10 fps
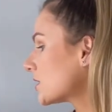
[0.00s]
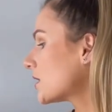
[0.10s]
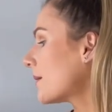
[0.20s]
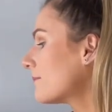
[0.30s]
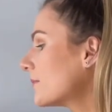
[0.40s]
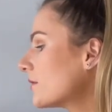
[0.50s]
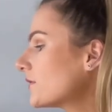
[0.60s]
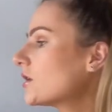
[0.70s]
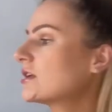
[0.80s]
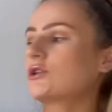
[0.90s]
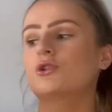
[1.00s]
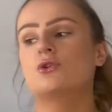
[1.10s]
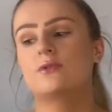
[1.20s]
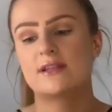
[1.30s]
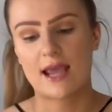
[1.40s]
Moving on to
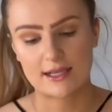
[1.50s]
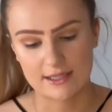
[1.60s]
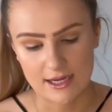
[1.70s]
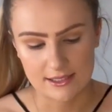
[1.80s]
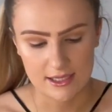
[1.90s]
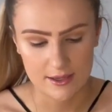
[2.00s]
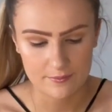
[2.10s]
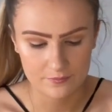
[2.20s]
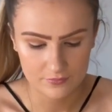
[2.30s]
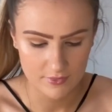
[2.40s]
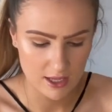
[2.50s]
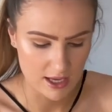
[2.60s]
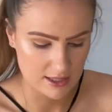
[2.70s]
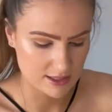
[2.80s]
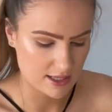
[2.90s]
the next item
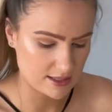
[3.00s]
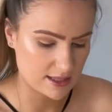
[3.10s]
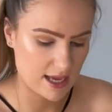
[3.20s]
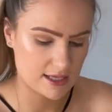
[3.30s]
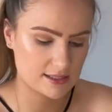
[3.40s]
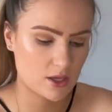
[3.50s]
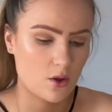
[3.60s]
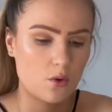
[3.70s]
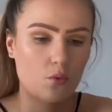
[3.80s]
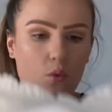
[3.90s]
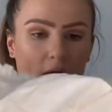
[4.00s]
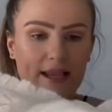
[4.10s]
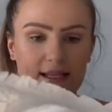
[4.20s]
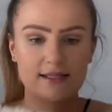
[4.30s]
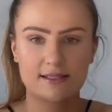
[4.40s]
is this
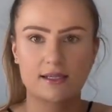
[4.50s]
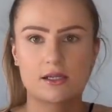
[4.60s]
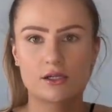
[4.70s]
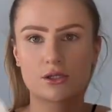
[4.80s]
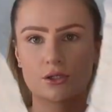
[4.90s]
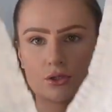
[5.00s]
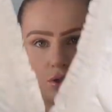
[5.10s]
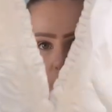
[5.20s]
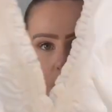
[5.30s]
white top.